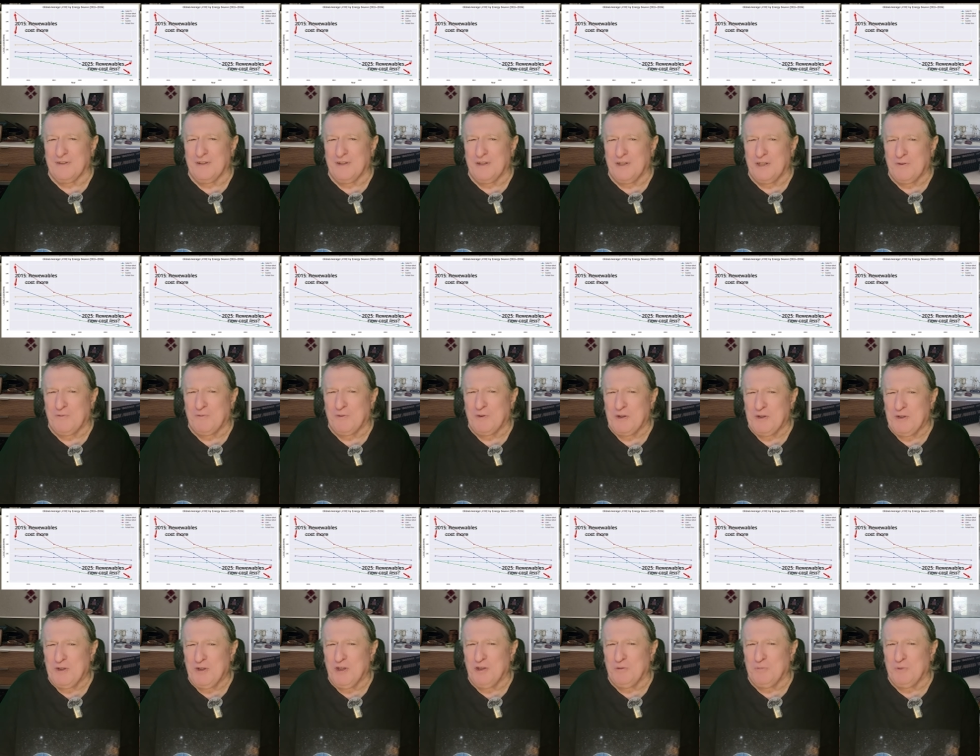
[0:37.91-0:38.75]
And if
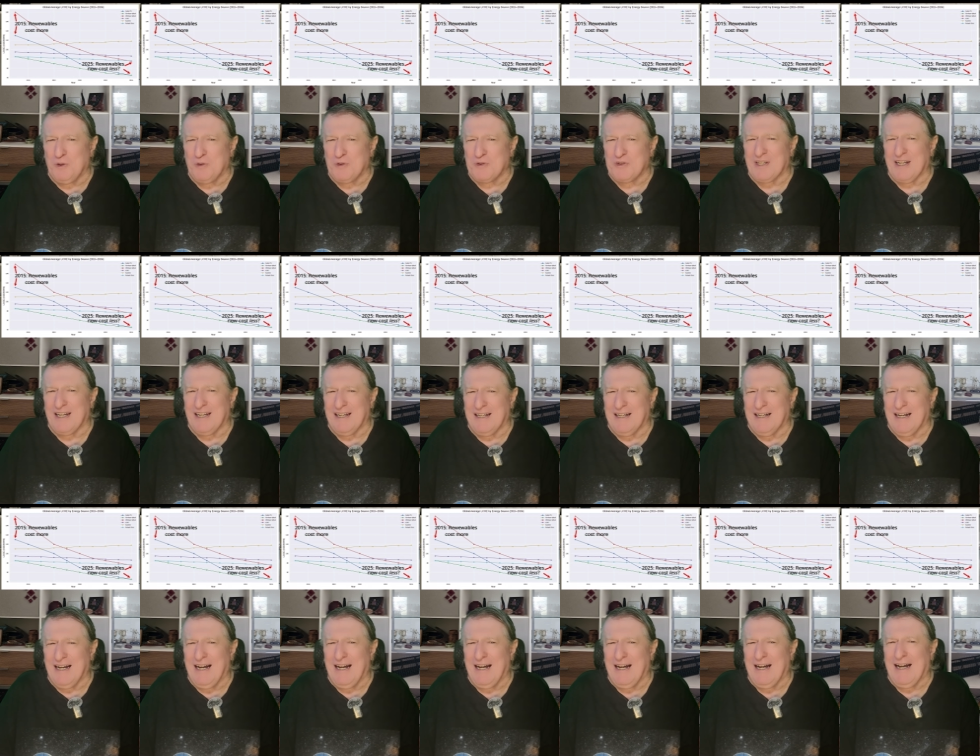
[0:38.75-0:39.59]
renewables
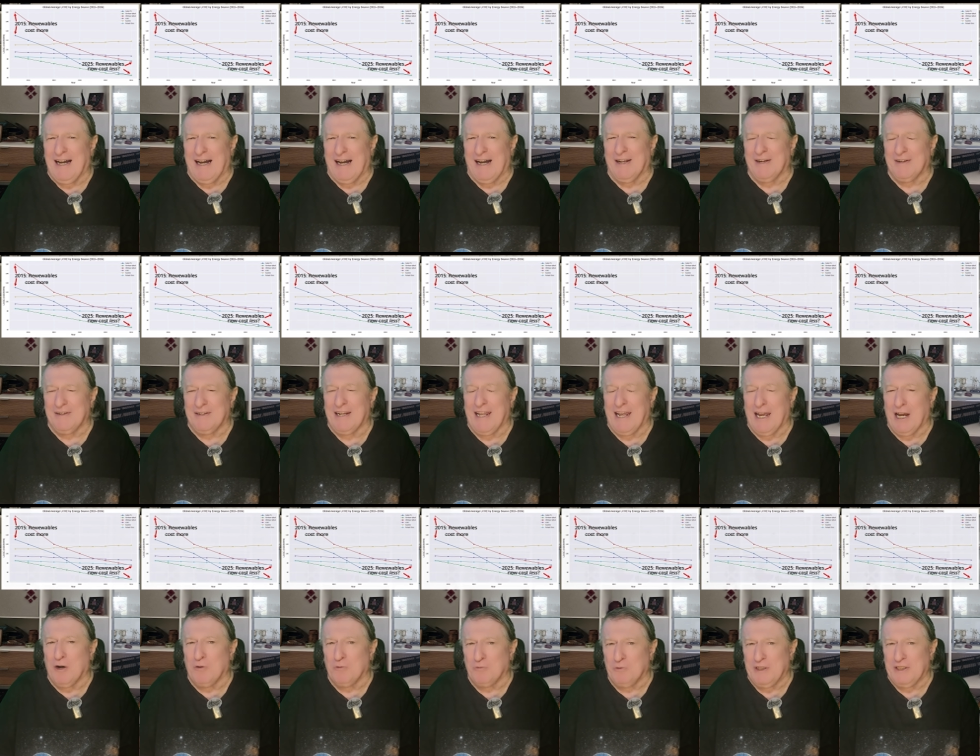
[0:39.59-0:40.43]
are
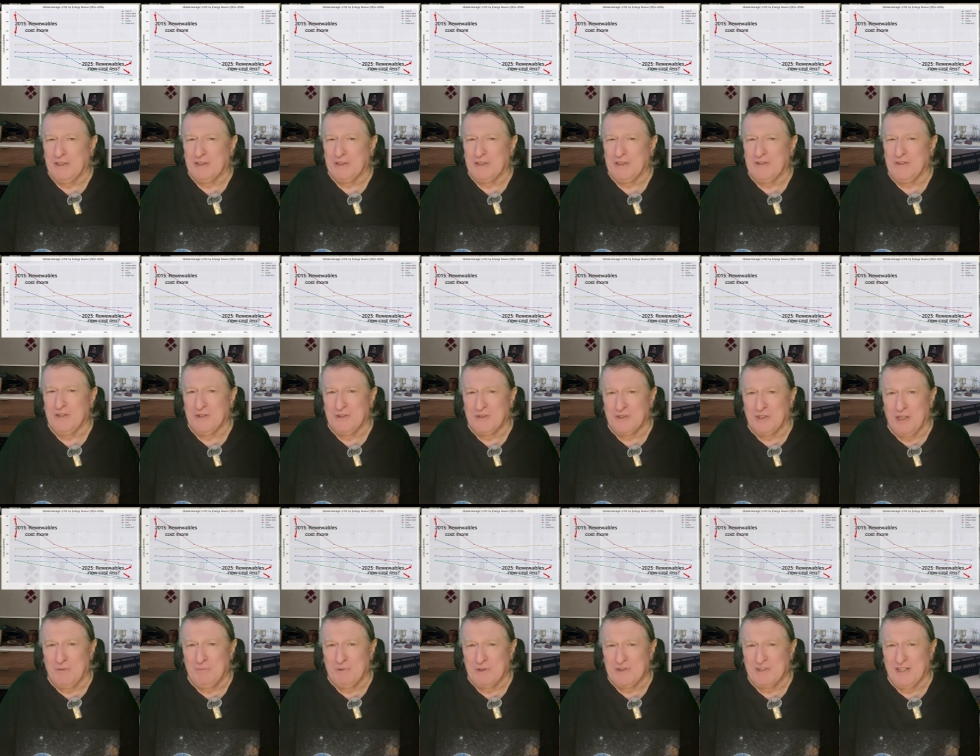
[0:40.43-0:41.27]
now really the
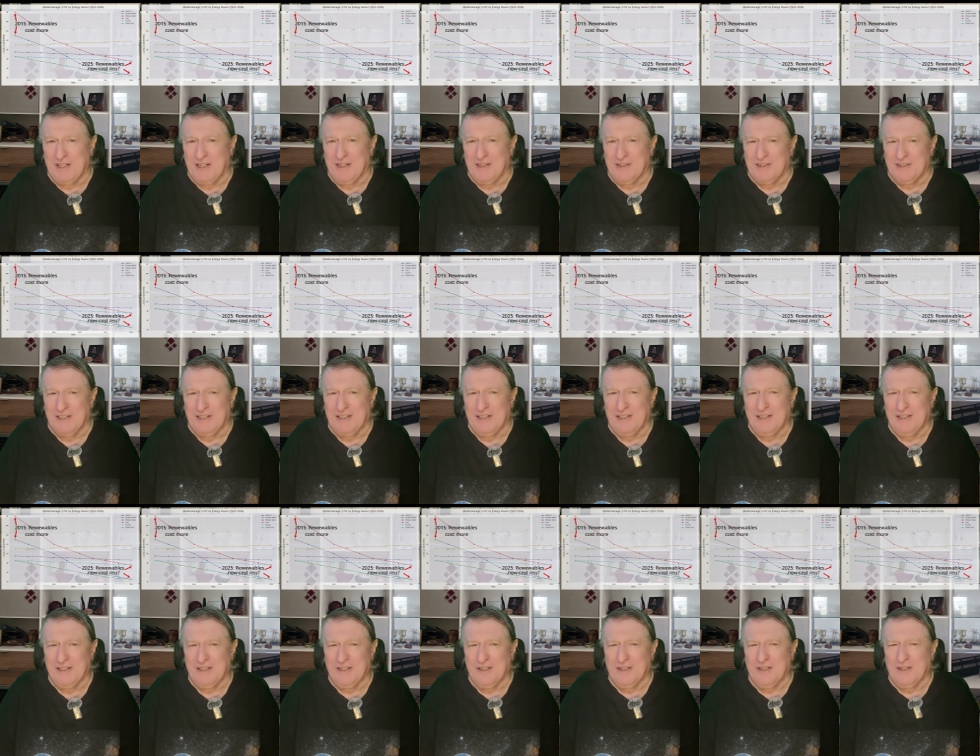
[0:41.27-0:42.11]
cheapest energy,
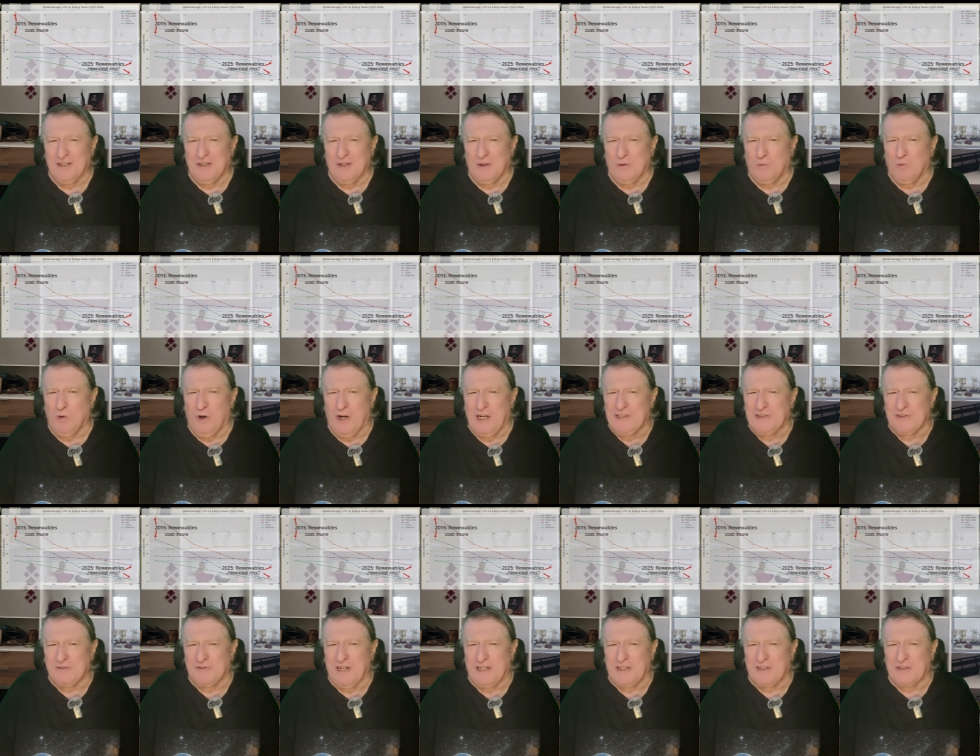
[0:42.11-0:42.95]
why
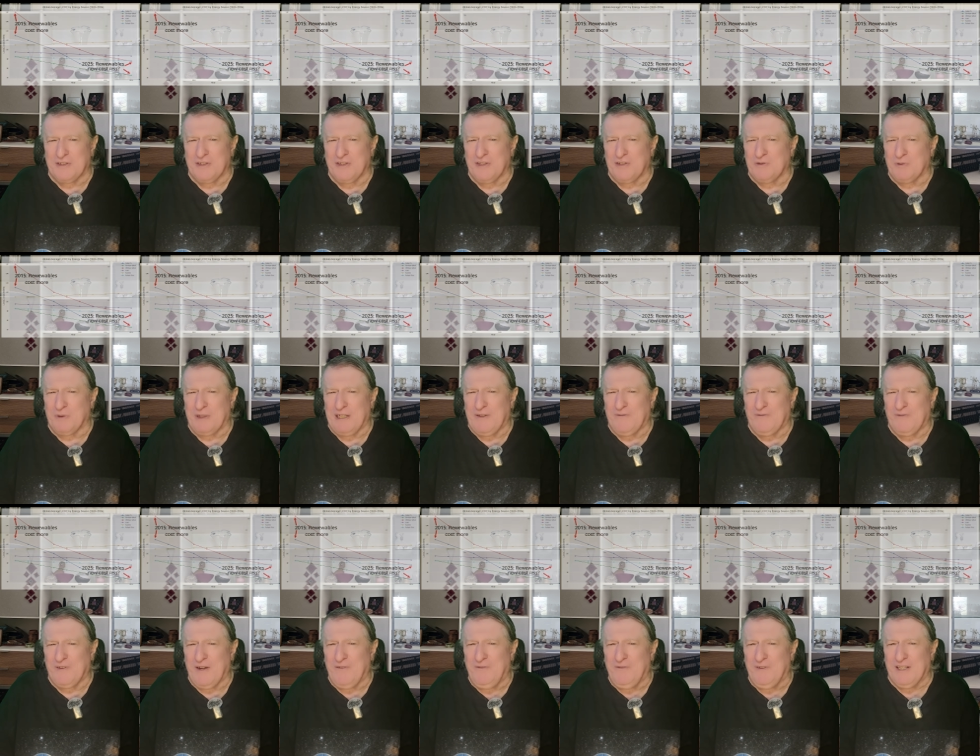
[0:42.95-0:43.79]
stretch to
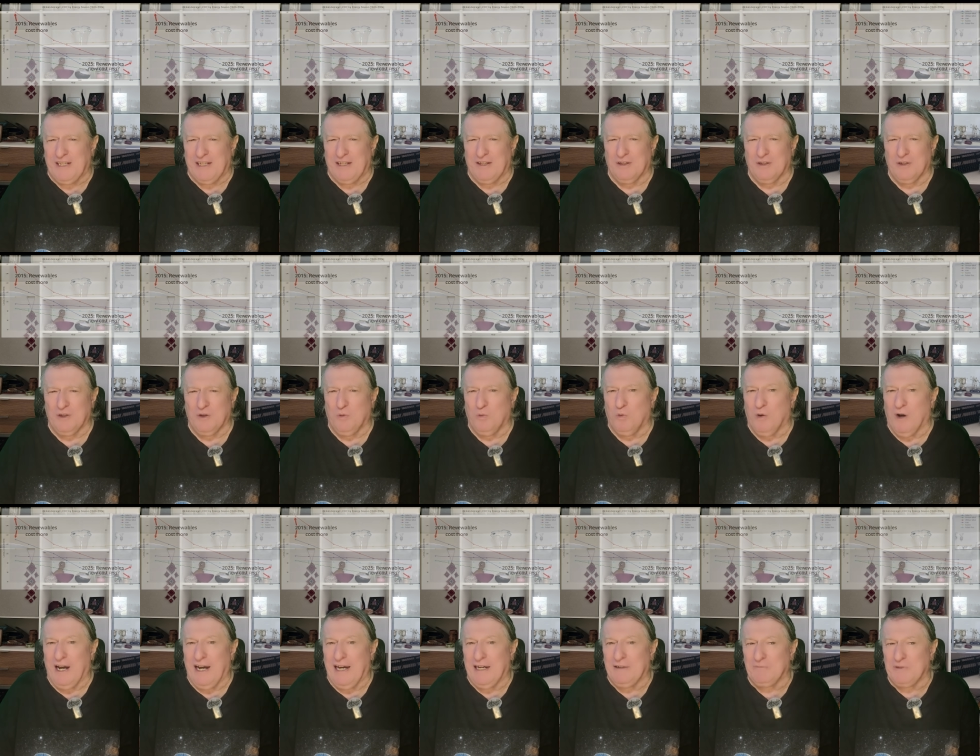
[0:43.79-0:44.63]
2050?
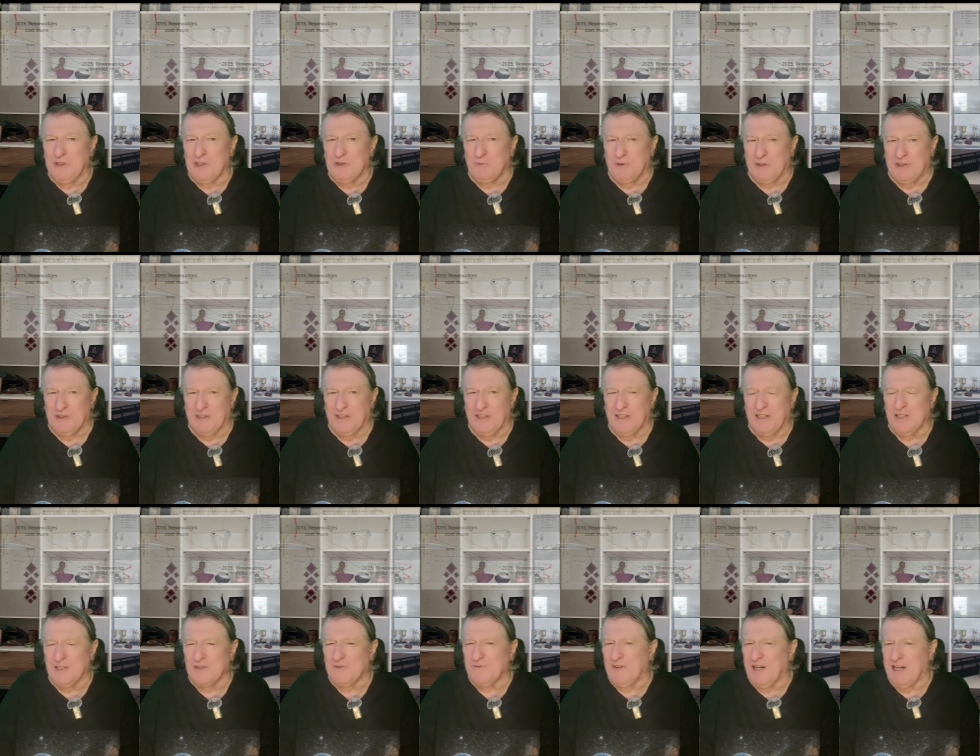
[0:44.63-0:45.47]
Why aren't we
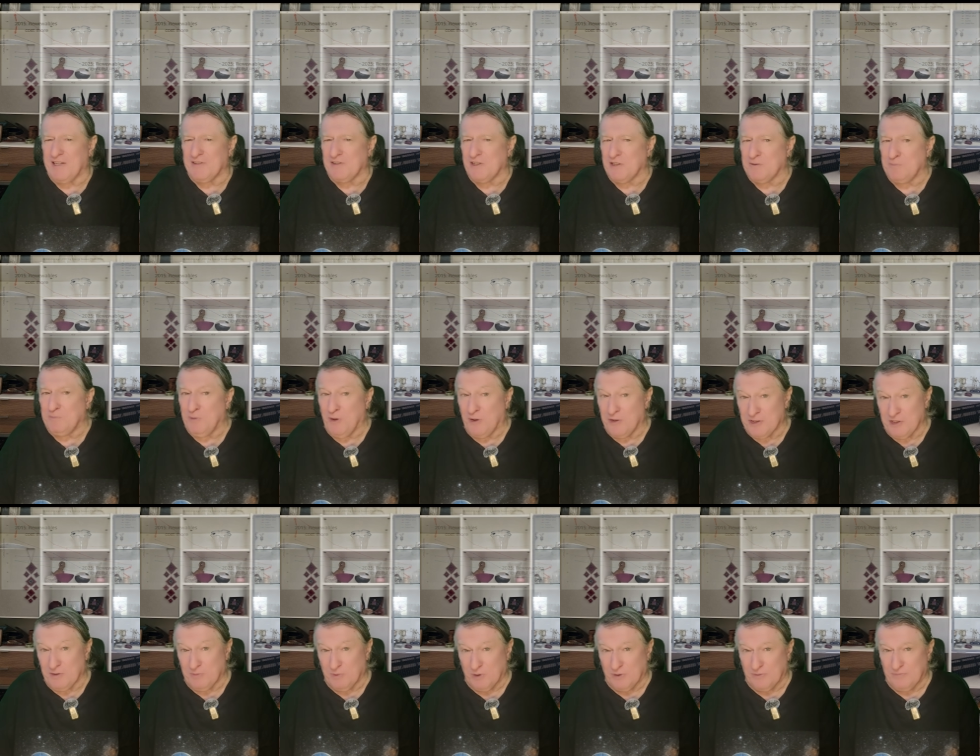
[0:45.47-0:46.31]
switching as fast as
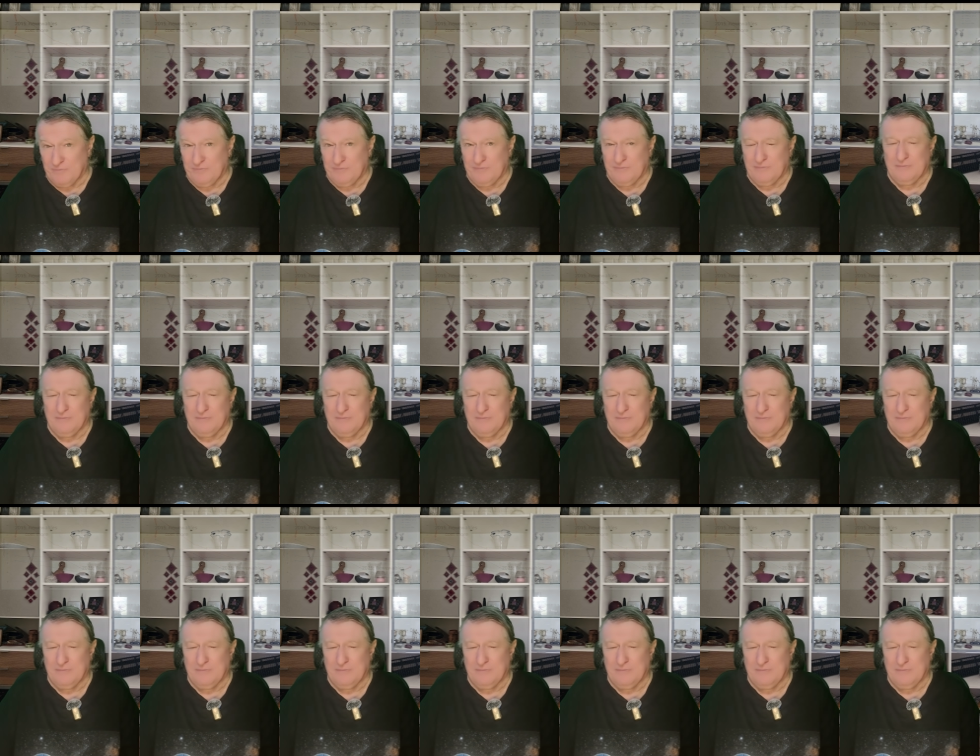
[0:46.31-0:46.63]
possible?